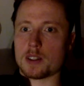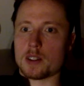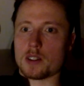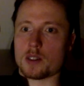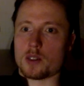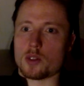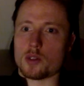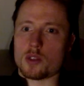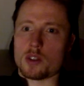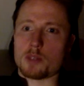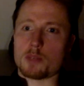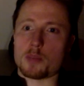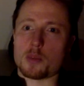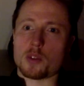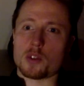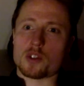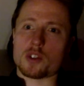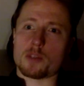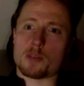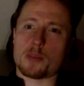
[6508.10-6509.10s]
Do you read
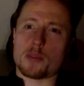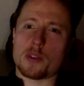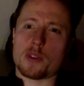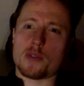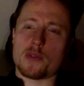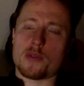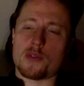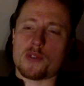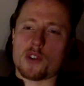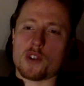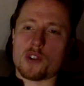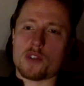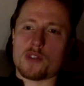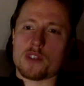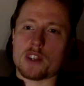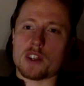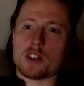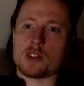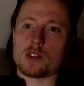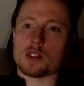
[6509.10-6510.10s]
books or prefer
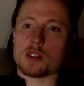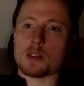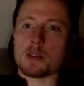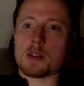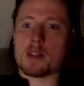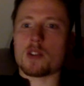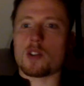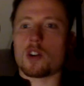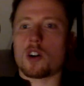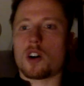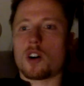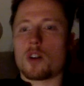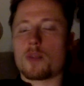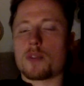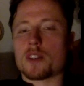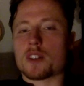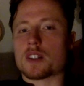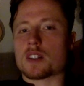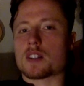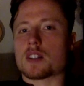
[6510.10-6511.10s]
videos? I mean,
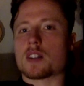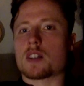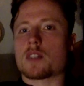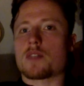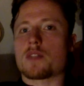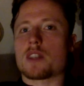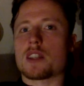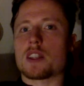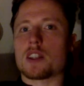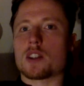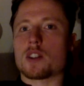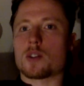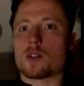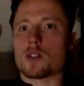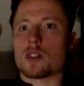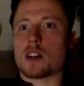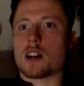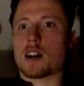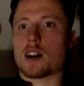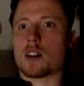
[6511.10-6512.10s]
obviously,
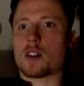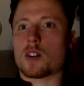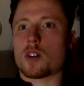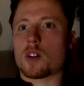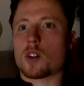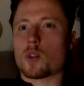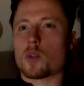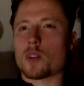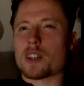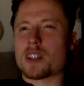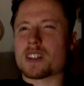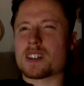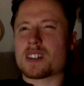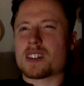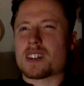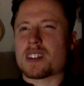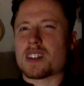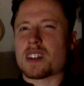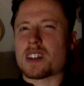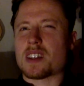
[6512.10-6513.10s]
videos are always
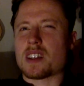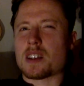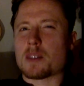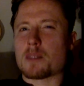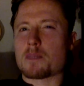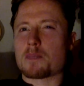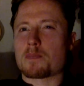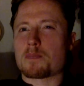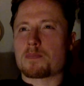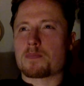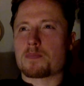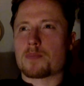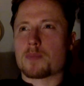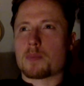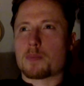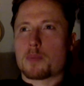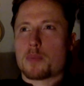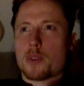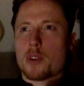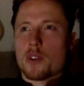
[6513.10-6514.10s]
the
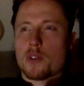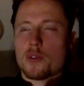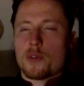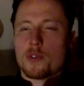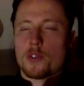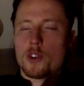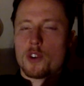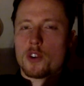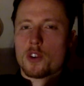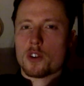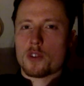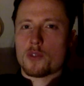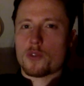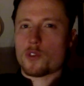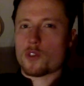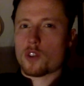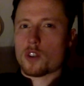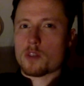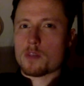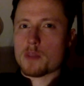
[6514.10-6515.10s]
preferred
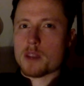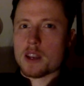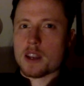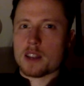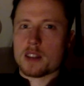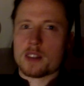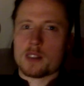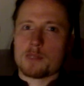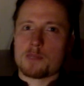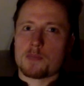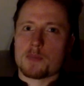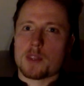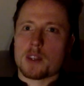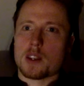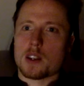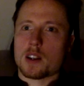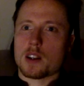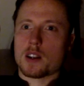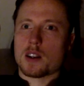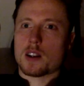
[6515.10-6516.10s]
format.
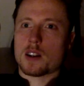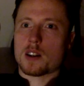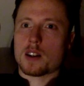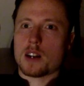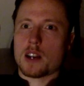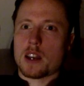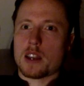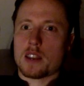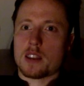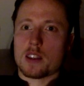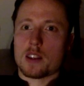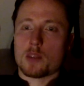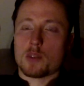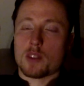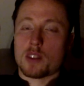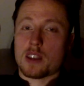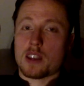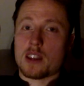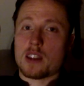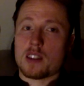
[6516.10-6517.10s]
I think with
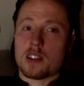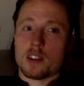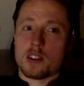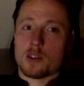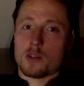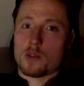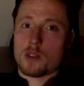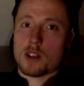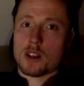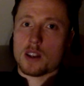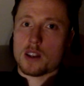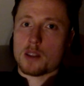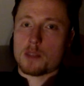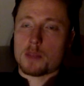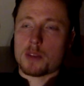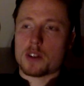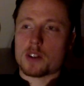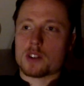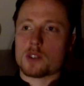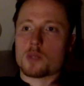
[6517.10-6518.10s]
anything really,
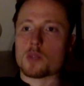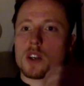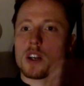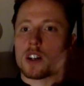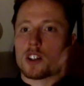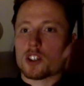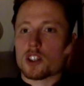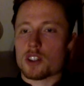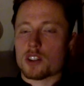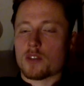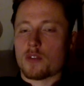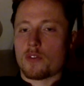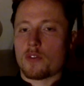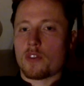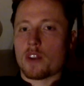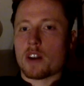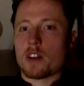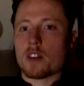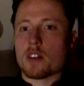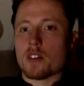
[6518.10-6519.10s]
because we are just
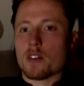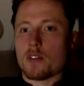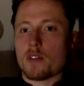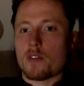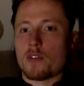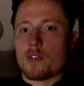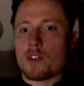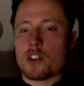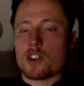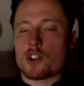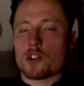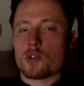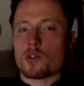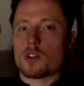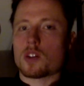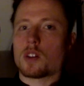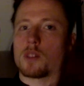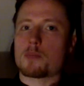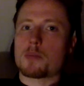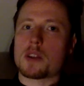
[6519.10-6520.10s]
very
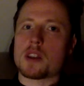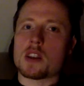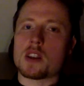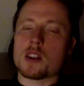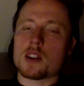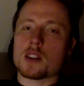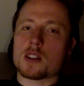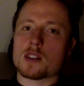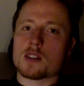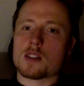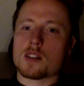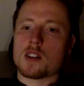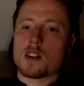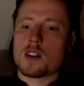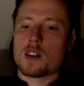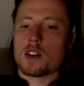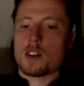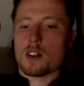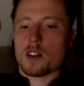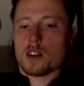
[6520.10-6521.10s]
visual beings.
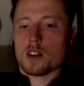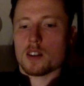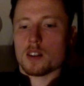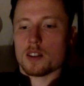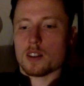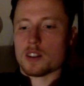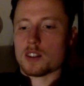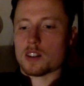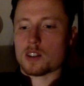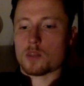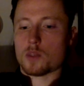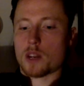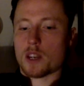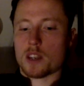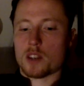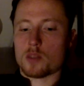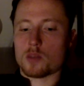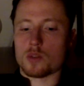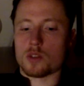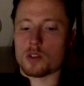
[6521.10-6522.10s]
This is why
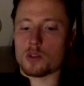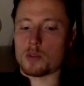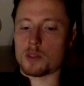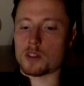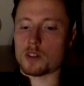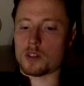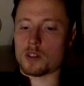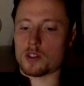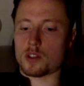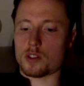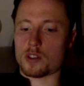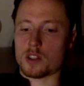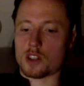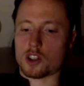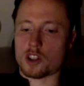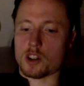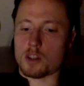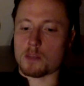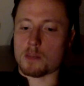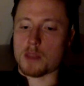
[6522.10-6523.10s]
YouTube is also such
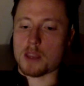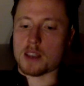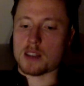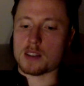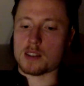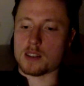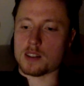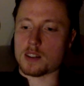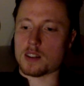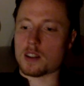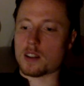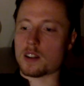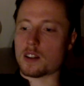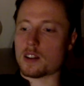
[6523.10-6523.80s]
an amazing